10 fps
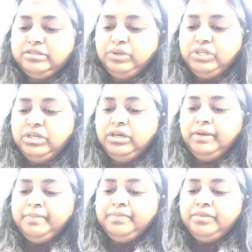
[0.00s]

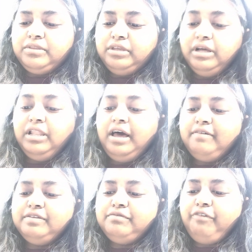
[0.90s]

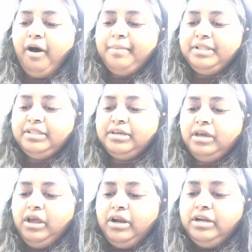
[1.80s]
2011, formally
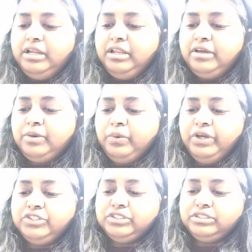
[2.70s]

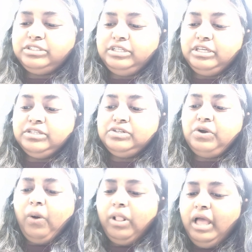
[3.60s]
relinquishes his
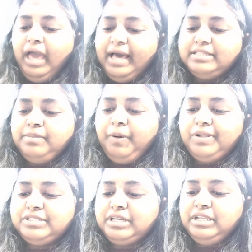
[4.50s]
role as a
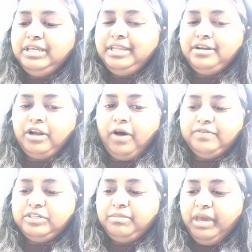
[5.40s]
political leader
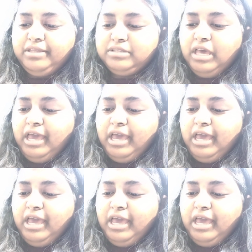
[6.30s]
of Tibet